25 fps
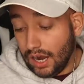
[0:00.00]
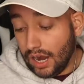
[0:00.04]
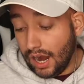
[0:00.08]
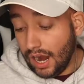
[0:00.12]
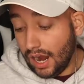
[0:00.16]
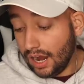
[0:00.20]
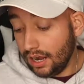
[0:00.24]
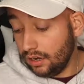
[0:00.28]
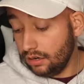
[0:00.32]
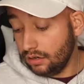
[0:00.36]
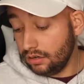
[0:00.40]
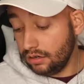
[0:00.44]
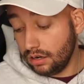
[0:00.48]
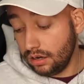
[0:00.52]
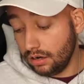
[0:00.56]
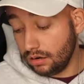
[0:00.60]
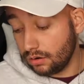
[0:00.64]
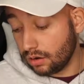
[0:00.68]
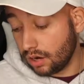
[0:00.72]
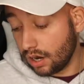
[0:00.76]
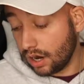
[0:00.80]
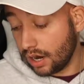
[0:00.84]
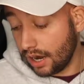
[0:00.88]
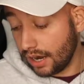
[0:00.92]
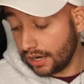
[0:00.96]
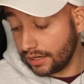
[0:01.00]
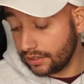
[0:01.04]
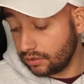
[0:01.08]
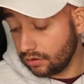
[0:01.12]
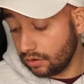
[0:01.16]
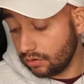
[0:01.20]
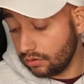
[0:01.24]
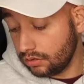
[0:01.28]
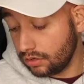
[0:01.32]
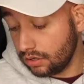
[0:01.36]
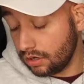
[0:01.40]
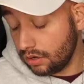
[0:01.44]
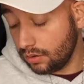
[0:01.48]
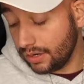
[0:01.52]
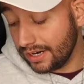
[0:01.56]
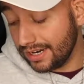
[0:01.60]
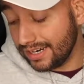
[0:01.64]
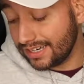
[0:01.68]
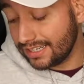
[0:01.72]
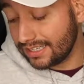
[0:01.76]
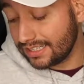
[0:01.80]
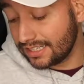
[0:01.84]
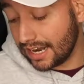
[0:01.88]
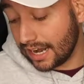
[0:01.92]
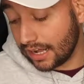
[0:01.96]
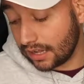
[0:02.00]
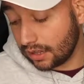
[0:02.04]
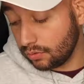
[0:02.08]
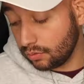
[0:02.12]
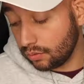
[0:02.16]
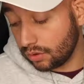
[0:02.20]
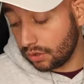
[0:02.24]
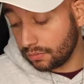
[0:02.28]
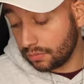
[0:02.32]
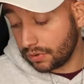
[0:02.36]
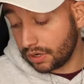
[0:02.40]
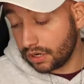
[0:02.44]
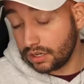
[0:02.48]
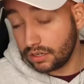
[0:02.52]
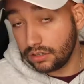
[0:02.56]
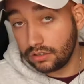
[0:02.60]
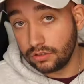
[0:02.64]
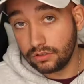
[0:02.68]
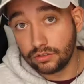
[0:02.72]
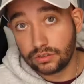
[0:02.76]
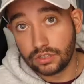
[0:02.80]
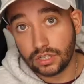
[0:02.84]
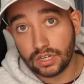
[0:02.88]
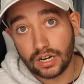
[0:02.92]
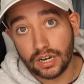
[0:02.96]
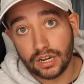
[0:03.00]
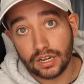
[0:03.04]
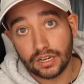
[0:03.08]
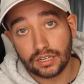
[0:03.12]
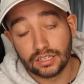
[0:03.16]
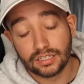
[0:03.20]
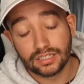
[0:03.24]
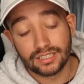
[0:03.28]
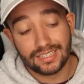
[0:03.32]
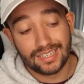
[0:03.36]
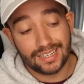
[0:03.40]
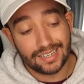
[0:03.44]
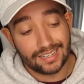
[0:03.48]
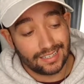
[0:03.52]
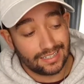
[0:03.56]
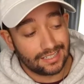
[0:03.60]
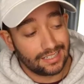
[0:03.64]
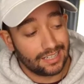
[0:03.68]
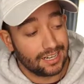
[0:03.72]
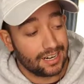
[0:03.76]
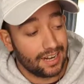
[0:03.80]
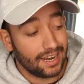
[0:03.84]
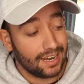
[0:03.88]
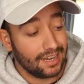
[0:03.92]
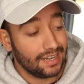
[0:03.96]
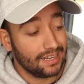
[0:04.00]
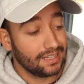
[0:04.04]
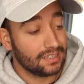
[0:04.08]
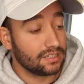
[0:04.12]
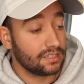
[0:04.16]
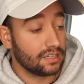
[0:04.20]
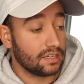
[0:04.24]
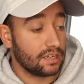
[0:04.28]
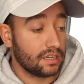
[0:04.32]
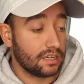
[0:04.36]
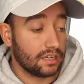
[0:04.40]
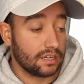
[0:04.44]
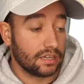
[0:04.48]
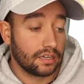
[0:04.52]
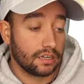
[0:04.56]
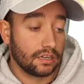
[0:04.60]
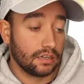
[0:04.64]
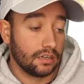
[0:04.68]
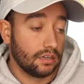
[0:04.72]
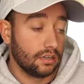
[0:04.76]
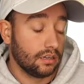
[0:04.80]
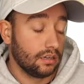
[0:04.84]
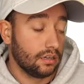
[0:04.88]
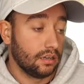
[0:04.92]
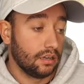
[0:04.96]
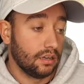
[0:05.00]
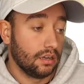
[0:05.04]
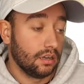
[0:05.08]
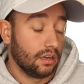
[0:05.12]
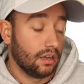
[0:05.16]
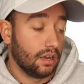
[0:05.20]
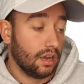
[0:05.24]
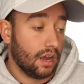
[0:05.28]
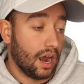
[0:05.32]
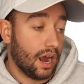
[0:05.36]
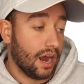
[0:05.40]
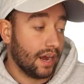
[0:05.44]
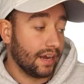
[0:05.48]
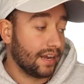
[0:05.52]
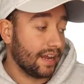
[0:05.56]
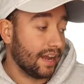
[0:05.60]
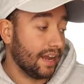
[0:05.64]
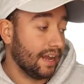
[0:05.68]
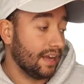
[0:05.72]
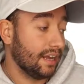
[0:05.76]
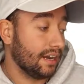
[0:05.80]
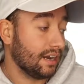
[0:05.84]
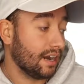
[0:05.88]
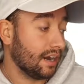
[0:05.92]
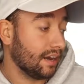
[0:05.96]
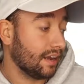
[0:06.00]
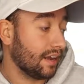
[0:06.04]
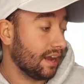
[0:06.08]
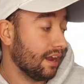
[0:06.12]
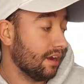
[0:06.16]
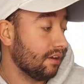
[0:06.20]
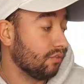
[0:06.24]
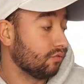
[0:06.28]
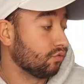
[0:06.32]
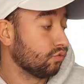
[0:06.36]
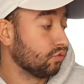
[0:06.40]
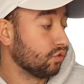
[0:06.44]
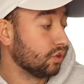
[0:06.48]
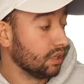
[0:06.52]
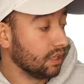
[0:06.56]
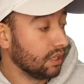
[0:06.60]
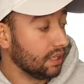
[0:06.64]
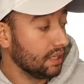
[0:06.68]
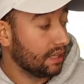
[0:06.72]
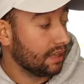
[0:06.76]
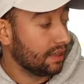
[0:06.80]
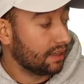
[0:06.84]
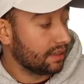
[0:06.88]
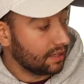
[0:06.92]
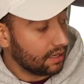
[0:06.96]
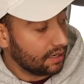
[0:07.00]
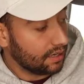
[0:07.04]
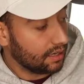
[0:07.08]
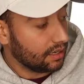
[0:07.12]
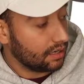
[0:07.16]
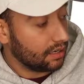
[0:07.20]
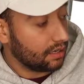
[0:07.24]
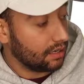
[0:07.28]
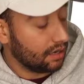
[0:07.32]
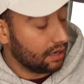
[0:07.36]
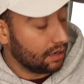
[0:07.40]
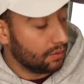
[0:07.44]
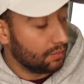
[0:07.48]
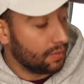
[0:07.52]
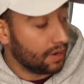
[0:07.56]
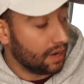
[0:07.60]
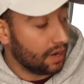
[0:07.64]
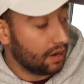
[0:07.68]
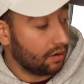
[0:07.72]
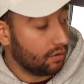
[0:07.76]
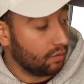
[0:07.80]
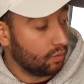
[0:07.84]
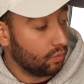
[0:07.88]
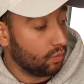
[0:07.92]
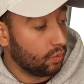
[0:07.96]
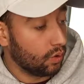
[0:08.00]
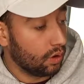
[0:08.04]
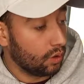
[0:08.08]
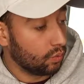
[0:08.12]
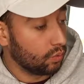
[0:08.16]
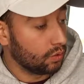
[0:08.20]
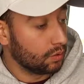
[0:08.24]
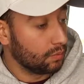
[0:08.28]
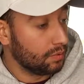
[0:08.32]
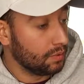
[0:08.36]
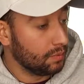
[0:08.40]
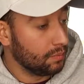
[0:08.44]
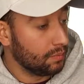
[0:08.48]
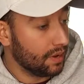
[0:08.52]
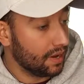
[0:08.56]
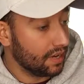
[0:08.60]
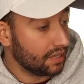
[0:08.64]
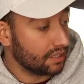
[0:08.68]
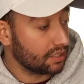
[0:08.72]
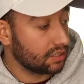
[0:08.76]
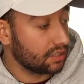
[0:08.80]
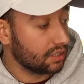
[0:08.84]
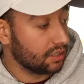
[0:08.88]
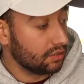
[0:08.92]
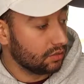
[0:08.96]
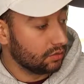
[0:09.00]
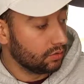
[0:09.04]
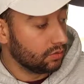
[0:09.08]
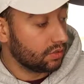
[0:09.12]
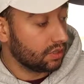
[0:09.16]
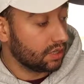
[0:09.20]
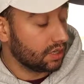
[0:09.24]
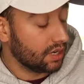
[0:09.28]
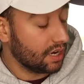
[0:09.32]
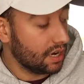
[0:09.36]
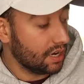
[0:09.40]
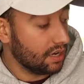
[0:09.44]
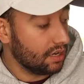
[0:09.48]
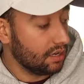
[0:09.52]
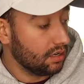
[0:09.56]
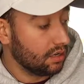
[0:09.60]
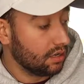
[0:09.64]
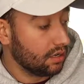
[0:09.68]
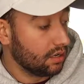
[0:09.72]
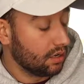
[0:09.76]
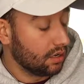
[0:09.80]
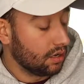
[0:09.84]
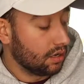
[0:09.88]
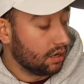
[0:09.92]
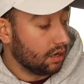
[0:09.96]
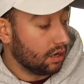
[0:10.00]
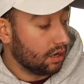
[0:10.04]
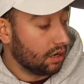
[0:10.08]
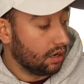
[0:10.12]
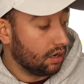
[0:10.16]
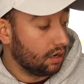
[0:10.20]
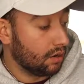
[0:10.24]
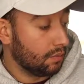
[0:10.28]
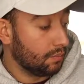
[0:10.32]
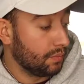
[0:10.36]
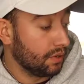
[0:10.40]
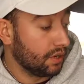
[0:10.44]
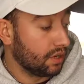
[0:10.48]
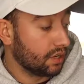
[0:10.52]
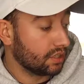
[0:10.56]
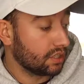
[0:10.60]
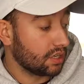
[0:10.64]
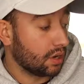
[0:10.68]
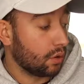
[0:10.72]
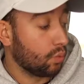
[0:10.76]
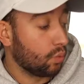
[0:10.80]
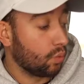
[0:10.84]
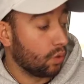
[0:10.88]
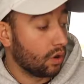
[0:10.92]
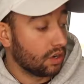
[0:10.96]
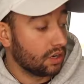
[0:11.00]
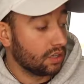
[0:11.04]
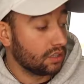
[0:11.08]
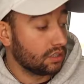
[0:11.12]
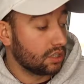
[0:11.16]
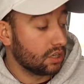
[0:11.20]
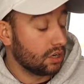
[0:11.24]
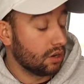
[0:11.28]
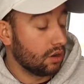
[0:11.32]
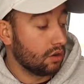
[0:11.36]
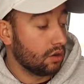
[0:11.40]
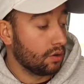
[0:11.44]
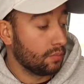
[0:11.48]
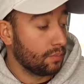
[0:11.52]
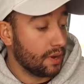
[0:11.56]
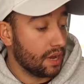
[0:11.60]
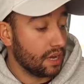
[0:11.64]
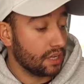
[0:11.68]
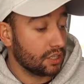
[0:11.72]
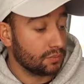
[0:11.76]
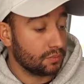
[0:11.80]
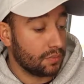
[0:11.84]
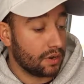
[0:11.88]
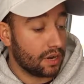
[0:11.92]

I don't know. I don't know exactly what I'm gonna do today, because today is like, I can't really think about what would be best to do today, because I wanted to go to Best